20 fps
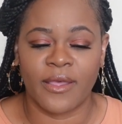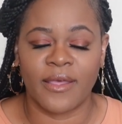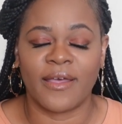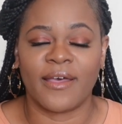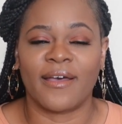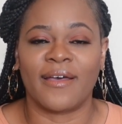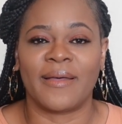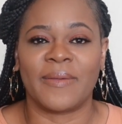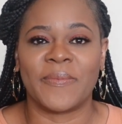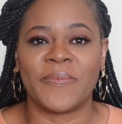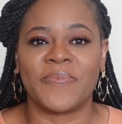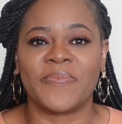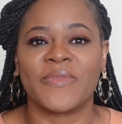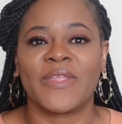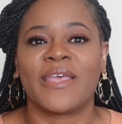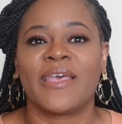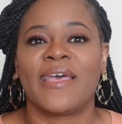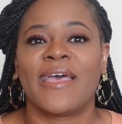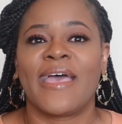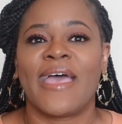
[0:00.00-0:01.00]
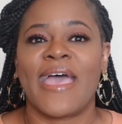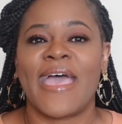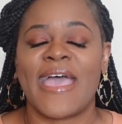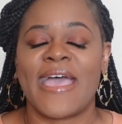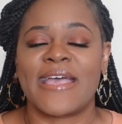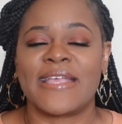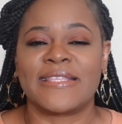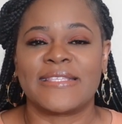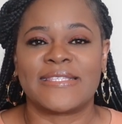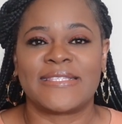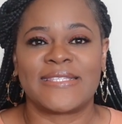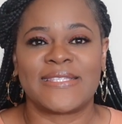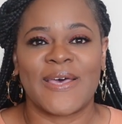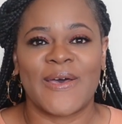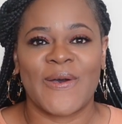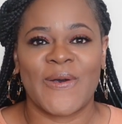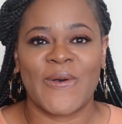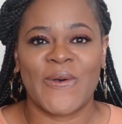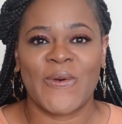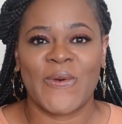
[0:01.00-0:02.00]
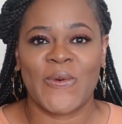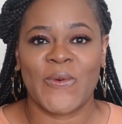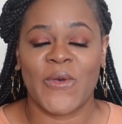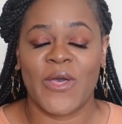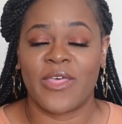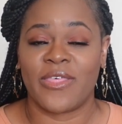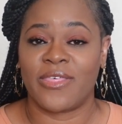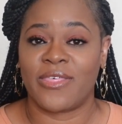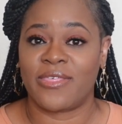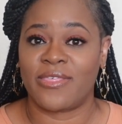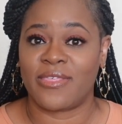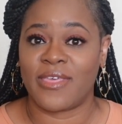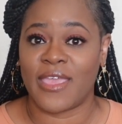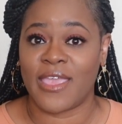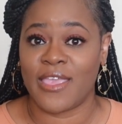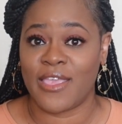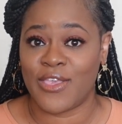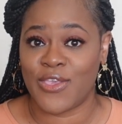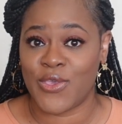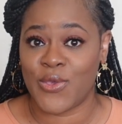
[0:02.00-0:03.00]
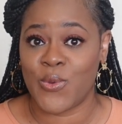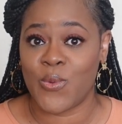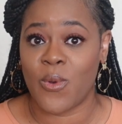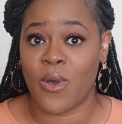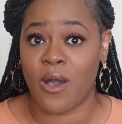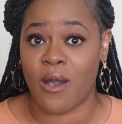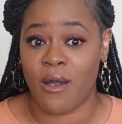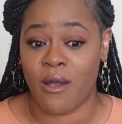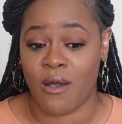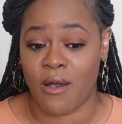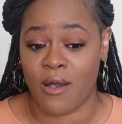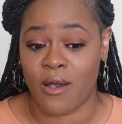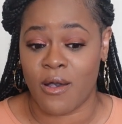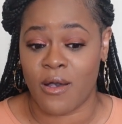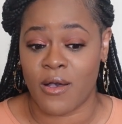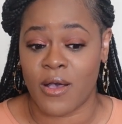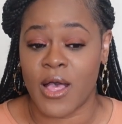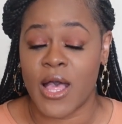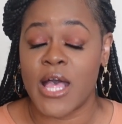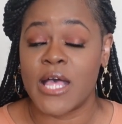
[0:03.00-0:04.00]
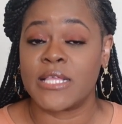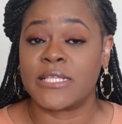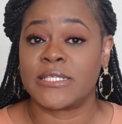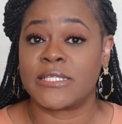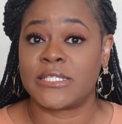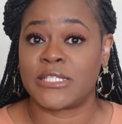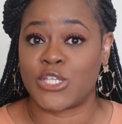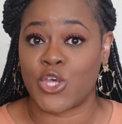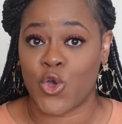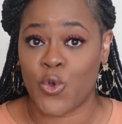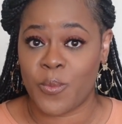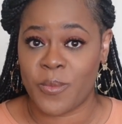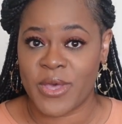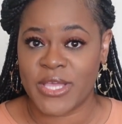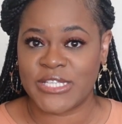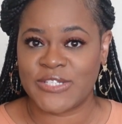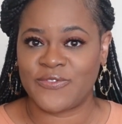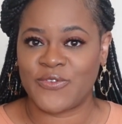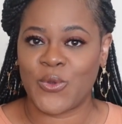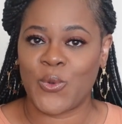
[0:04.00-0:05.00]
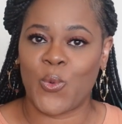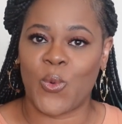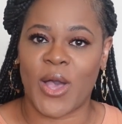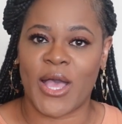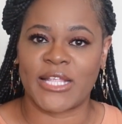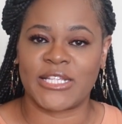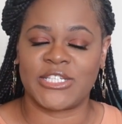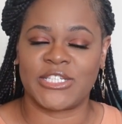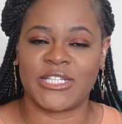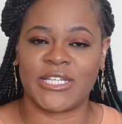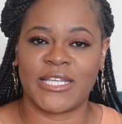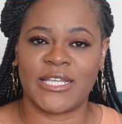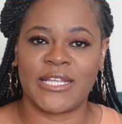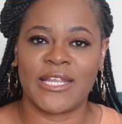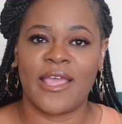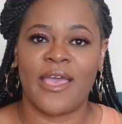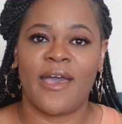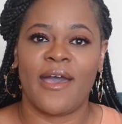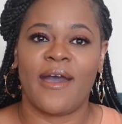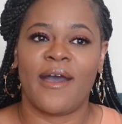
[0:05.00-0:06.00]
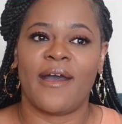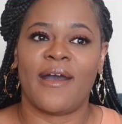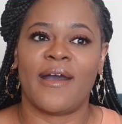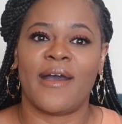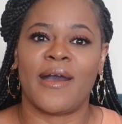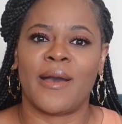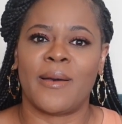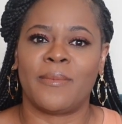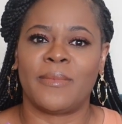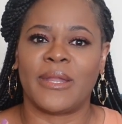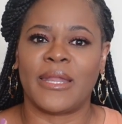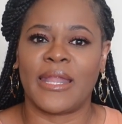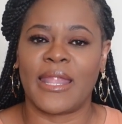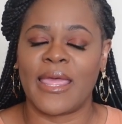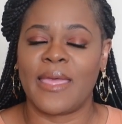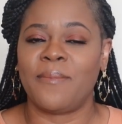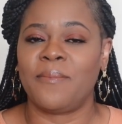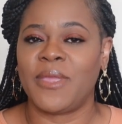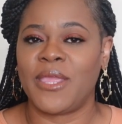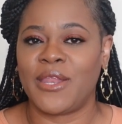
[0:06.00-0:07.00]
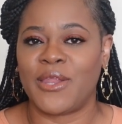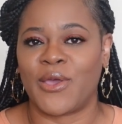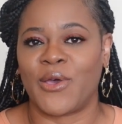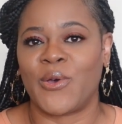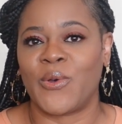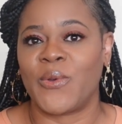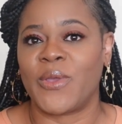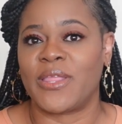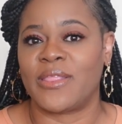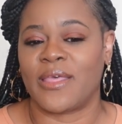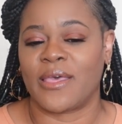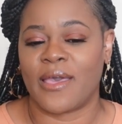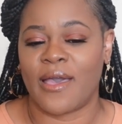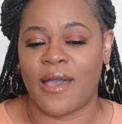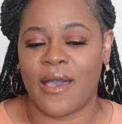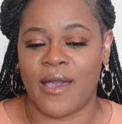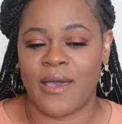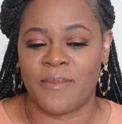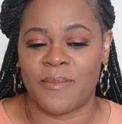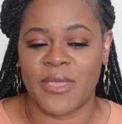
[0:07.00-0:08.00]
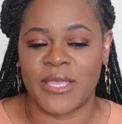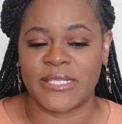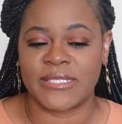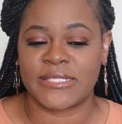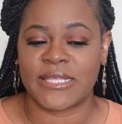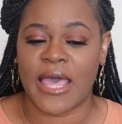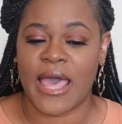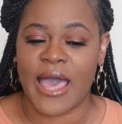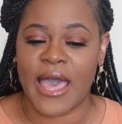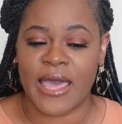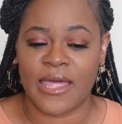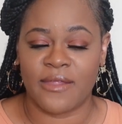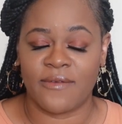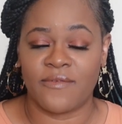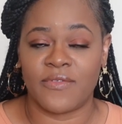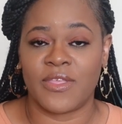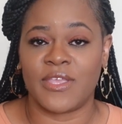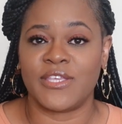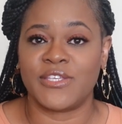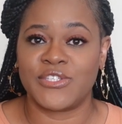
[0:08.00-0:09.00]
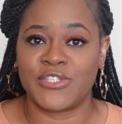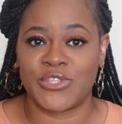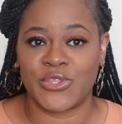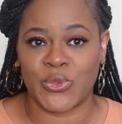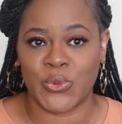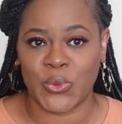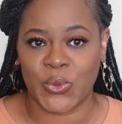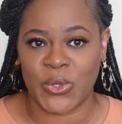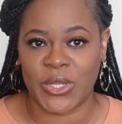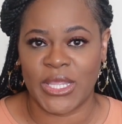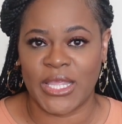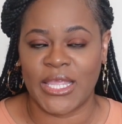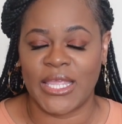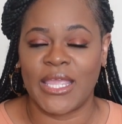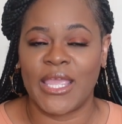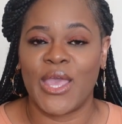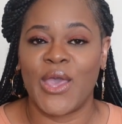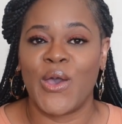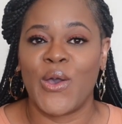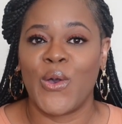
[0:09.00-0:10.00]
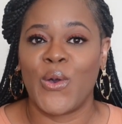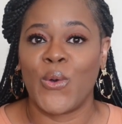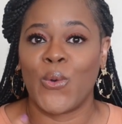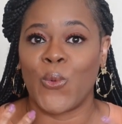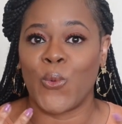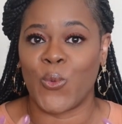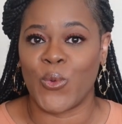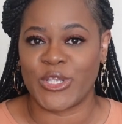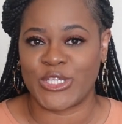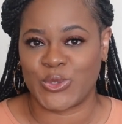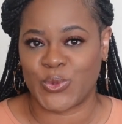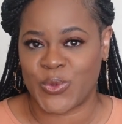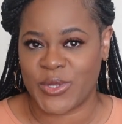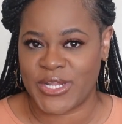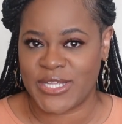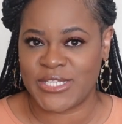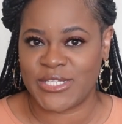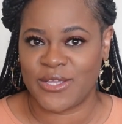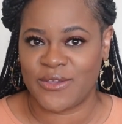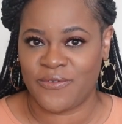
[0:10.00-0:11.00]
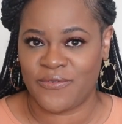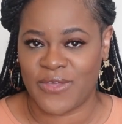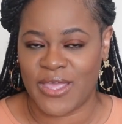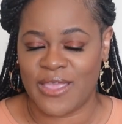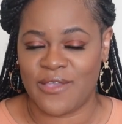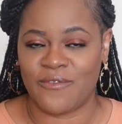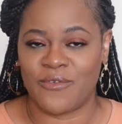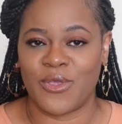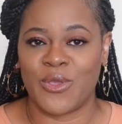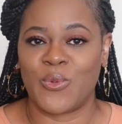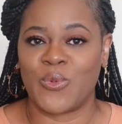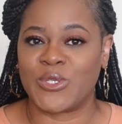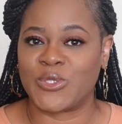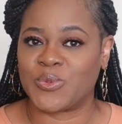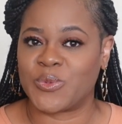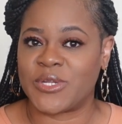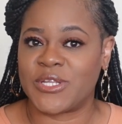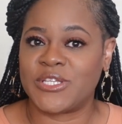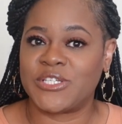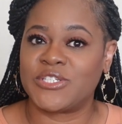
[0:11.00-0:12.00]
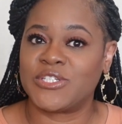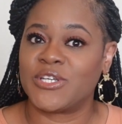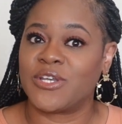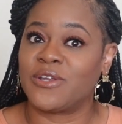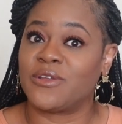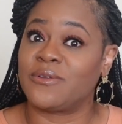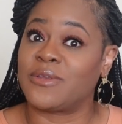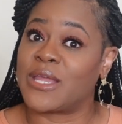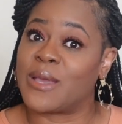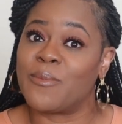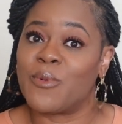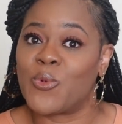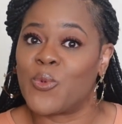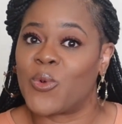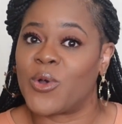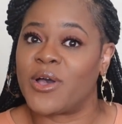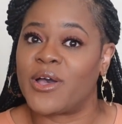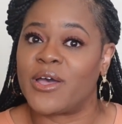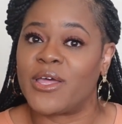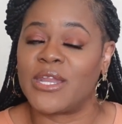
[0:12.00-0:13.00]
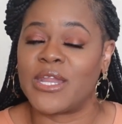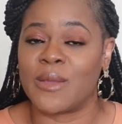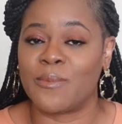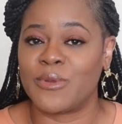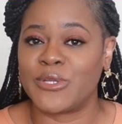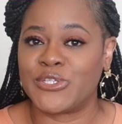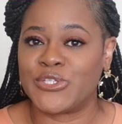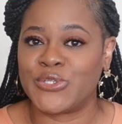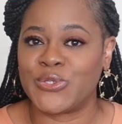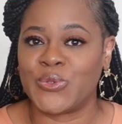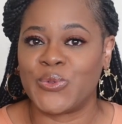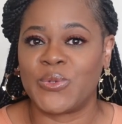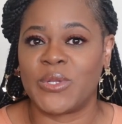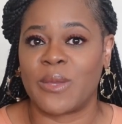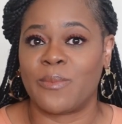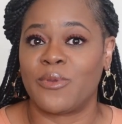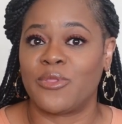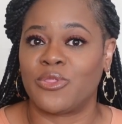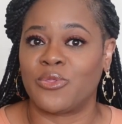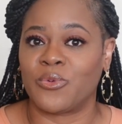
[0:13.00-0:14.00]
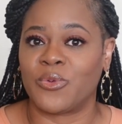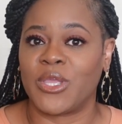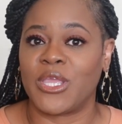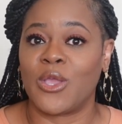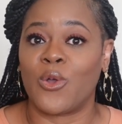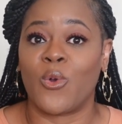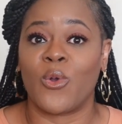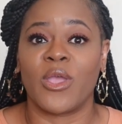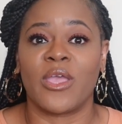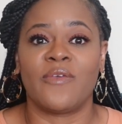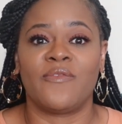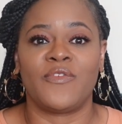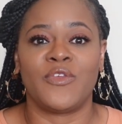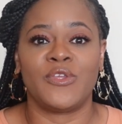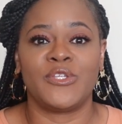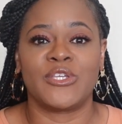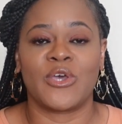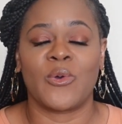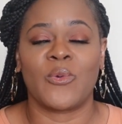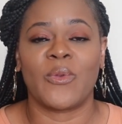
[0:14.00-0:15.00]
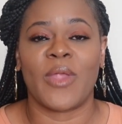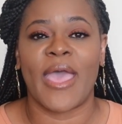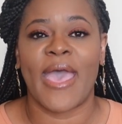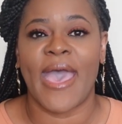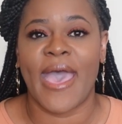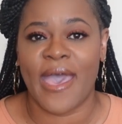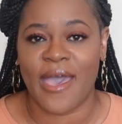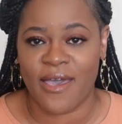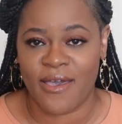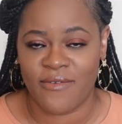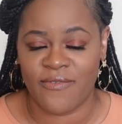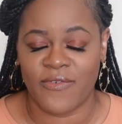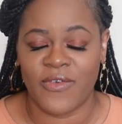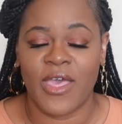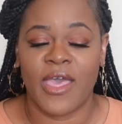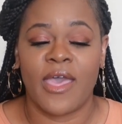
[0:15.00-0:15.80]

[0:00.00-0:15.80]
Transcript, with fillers: Um, and so thank you all so much for watching. Um, let me know in the comments out of these three, which one is your favorite, which one is your number one, number two, number three, or if you don't have